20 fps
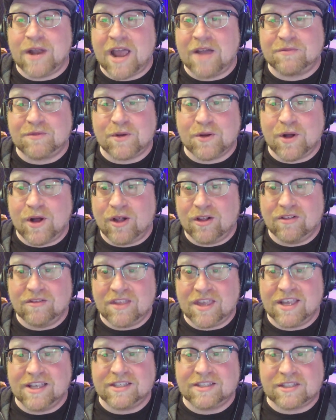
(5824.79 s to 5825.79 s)
after all of
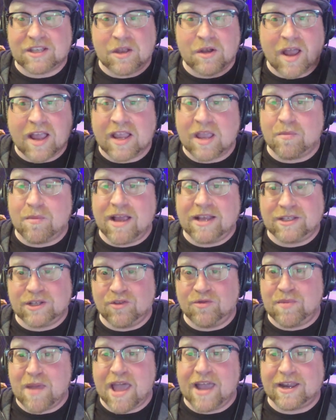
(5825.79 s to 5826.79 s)
this, and I get
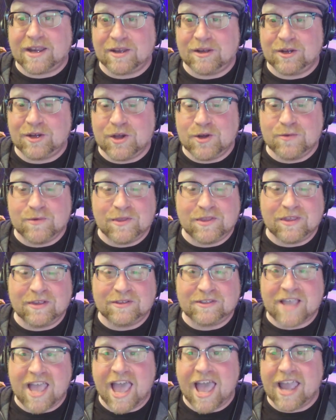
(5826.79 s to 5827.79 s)
myself back good with
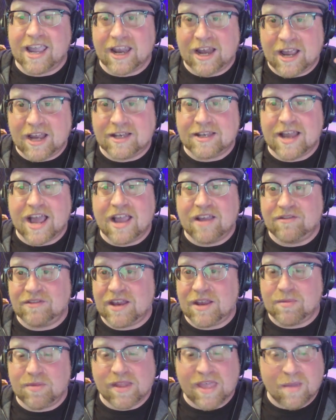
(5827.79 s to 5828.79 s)
SAG, and I dive
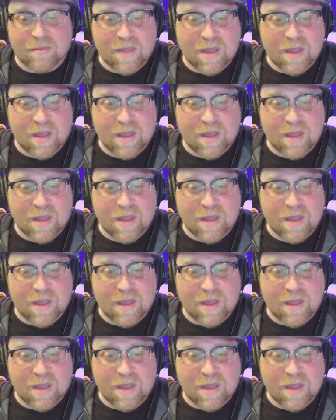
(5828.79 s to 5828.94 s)
deep in that.